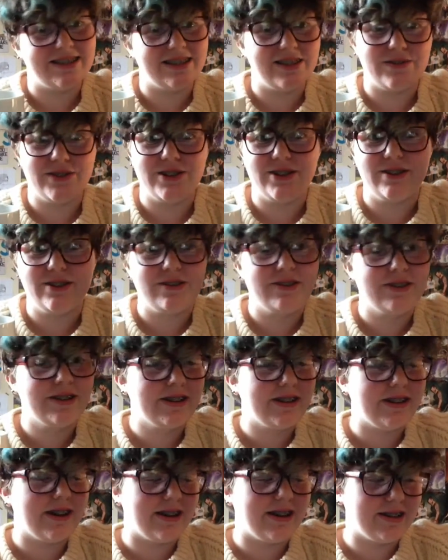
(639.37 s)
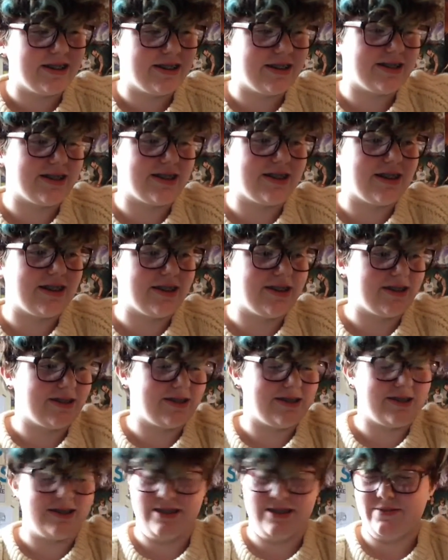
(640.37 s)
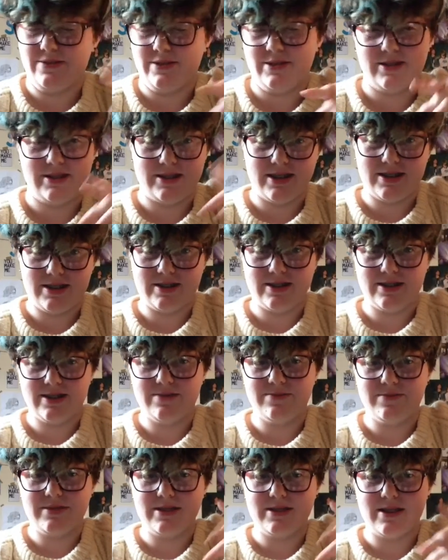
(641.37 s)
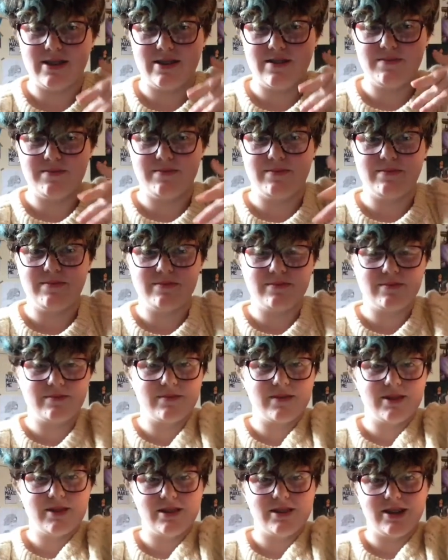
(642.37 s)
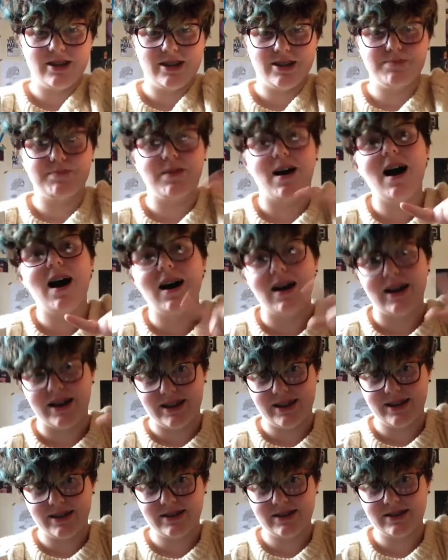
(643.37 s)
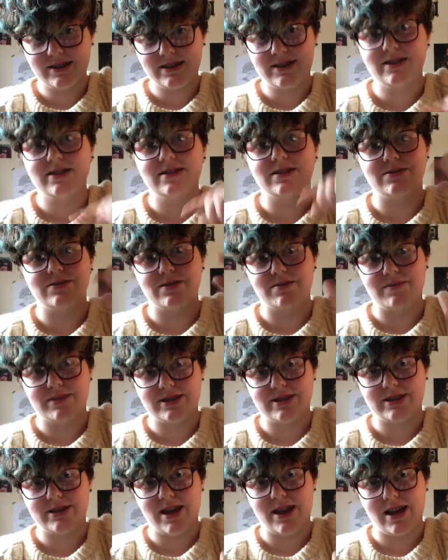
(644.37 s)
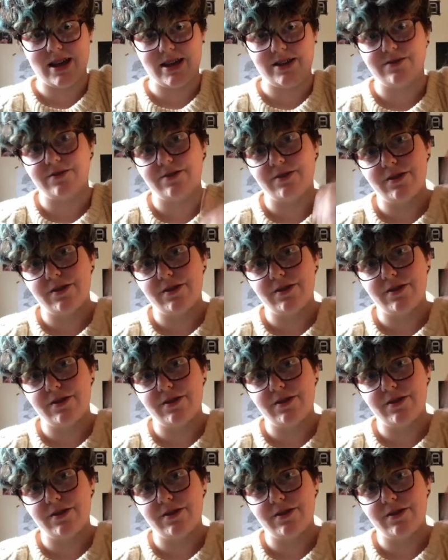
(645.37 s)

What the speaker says: Love you. I said thanks and love you 10 times. And goodbye. That's what I meant to say. Do